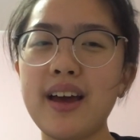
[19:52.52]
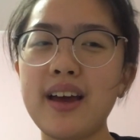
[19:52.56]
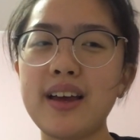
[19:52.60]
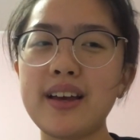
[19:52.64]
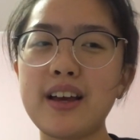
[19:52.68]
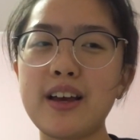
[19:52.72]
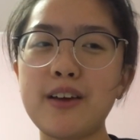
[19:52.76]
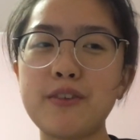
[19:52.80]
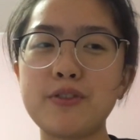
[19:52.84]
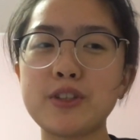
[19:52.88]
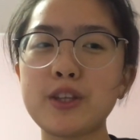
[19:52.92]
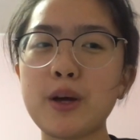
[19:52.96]

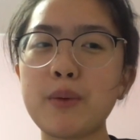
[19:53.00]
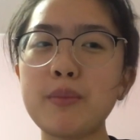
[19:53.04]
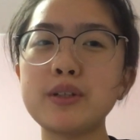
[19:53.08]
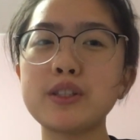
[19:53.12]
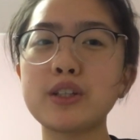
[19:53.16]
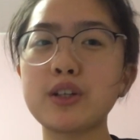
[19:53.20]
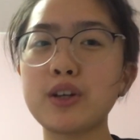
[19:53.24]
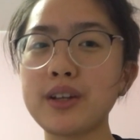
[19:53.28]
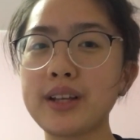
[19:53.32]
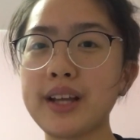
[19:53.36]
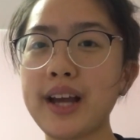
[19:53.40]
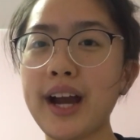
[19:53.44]
if someone's a
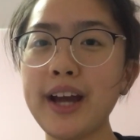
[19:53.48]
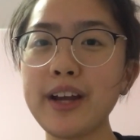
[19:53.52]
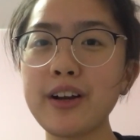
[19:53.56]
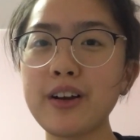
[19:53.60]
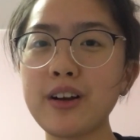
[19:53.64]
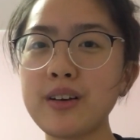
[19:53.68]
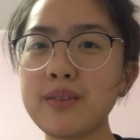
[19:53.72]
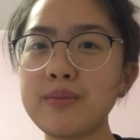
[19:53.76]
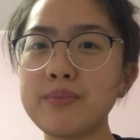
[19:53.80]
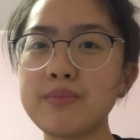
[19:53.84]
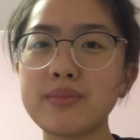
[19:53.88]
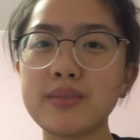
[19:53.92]
good
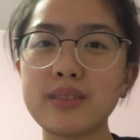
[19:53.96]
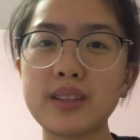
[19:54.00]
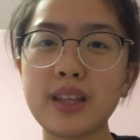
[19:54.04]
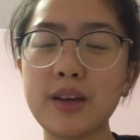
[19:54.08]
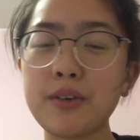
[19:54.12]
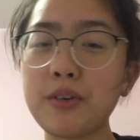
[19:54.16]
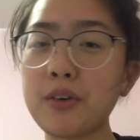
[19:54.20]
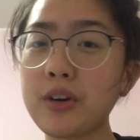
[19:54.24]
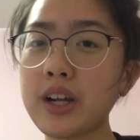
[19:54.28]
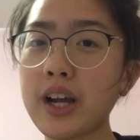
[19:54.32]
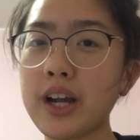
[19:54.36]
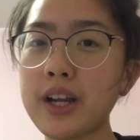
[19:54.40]
kiter, they've
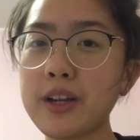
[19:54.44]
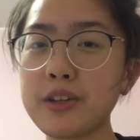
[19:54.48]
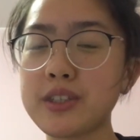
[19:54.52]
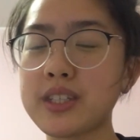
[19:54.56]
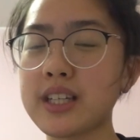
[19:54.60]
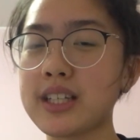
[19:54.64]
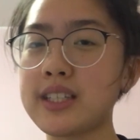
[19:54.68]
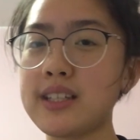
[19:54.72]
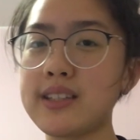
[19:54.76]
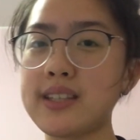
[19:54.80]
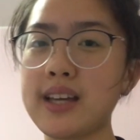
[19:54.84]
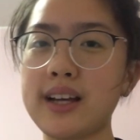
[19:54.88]
already kited
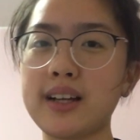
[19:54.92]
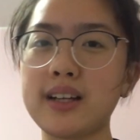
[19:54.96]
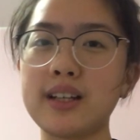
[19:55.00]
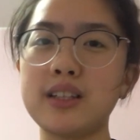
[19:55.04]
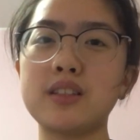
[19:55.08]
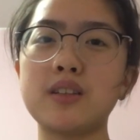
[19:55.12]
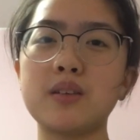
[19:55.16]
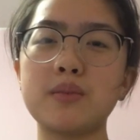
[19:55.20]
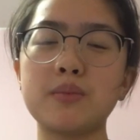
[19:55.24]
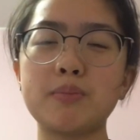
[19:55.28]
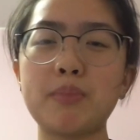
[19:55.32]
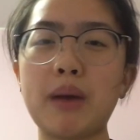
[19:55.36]
60
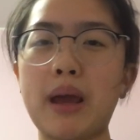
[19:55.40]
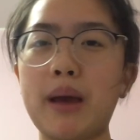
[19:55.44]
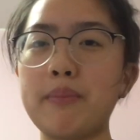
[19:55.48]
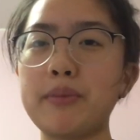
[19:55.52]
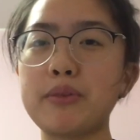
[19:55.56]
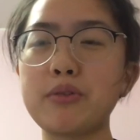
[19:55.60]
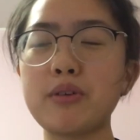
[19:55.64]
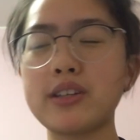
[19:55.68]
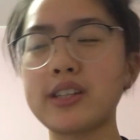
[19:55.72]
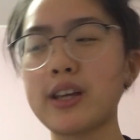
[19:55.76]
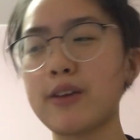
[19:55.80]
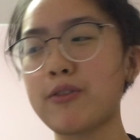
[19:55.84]
seconds, bam,
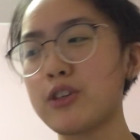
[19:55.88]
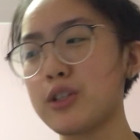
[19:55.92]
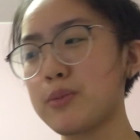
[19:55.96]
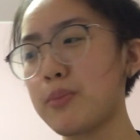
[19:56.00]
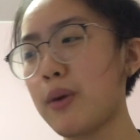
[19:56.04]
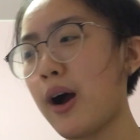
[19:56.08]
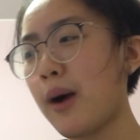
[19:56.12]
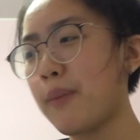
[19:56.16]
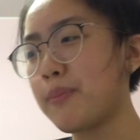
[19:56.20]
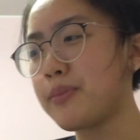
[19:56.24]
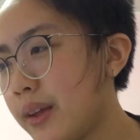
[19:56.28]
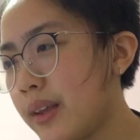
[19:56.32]
3 suffers
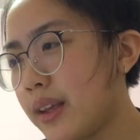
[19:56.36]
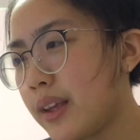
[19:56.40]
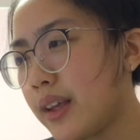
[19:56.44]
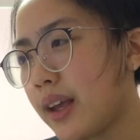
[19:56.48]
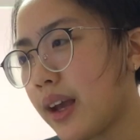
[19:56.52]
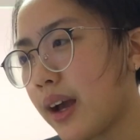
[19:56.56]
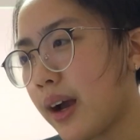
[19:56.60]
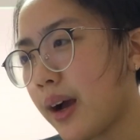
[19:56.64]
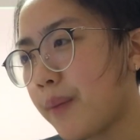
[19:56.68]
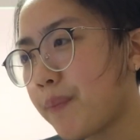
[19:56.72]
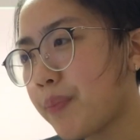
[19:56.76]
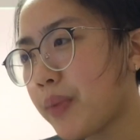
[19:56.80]
popped.
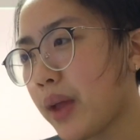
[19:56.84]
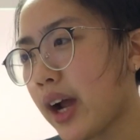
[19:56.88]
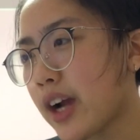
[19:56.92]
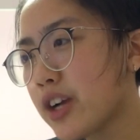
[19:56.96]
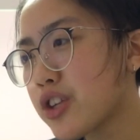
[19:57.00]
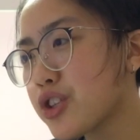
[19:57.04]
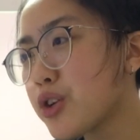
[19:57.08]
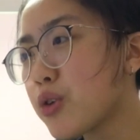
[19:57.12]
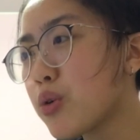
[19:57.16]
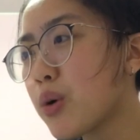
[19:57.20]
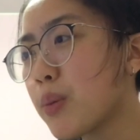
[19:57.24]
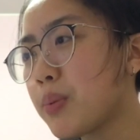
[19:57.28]
Yeah, I
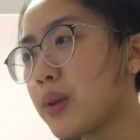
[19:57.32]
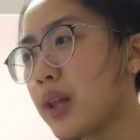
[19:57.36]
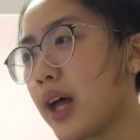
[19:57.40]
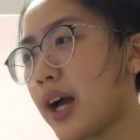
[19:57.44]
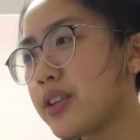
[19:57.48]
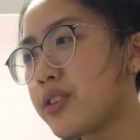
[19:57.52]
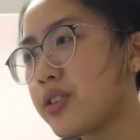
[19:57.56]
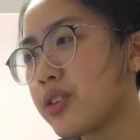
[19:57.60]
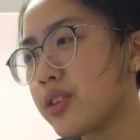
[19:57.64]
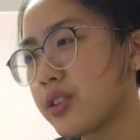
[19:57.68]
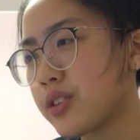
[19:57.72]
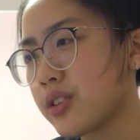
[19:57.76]
actually
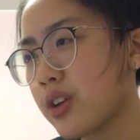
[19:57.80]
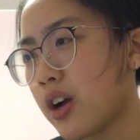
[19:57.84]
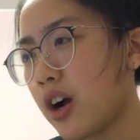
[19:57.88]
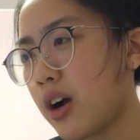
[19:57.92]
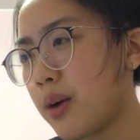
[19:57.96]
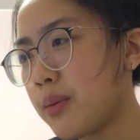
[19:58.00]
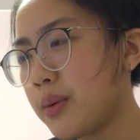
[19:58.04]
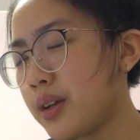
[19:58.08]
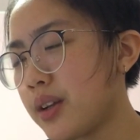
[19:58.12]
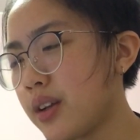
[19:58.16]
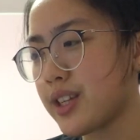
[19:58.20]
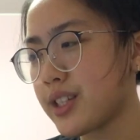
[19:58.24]
replied to this
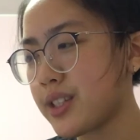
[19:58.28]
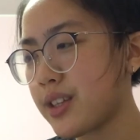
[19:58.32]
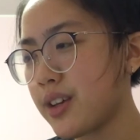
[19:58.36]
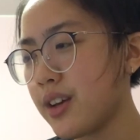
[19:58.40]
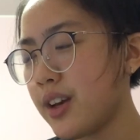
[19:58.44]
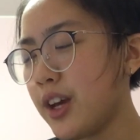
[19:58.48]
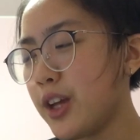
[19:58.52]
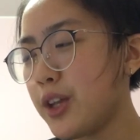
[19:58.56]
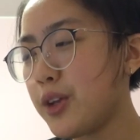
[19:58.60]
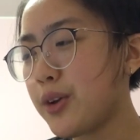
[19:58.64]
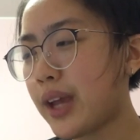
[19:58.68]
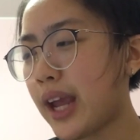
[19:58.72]
comment.
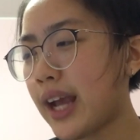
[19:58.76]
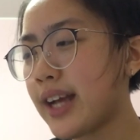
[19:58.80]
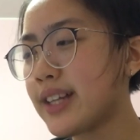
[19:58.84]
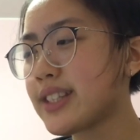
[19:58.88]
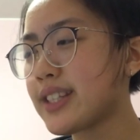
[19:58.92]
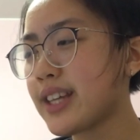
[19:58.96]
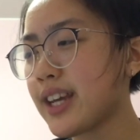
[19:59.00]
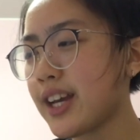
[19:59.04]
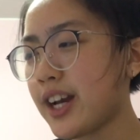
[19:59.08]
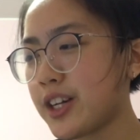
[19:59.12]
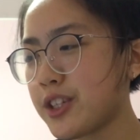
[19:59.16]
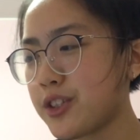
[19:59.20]
You can't
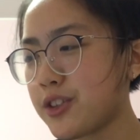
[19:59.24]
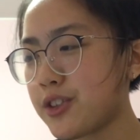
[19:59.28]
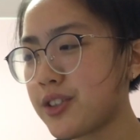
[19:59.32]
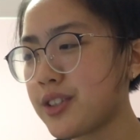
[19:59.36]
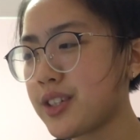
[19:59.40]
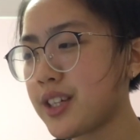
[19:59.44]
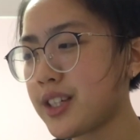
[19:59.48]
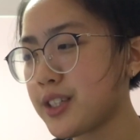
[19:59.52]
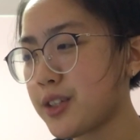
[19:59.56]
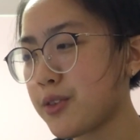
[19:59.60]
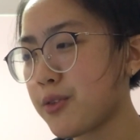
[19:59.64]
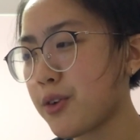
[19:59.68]
say Hunter
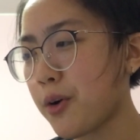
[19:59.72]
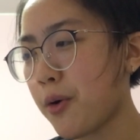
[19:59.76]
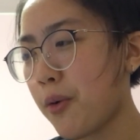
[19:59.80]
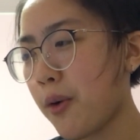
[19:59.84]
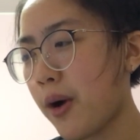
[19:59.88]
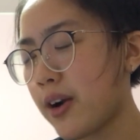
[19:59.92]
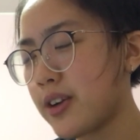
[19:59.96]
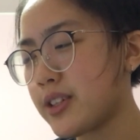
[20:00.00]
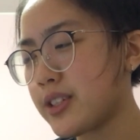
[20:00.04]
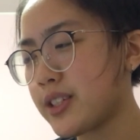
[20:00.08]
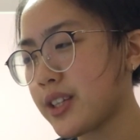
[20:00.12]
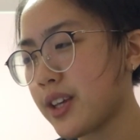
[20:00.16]
doesn't
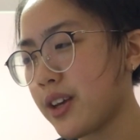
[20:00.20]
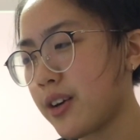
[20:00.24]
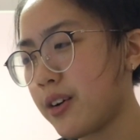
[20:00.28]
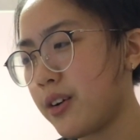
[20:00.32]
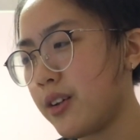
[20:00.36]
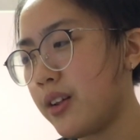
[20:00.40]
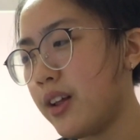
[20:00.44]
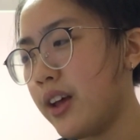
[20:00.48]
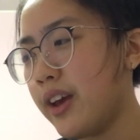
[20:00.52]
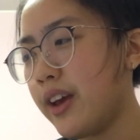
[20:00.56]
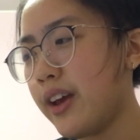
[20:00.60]
require skill.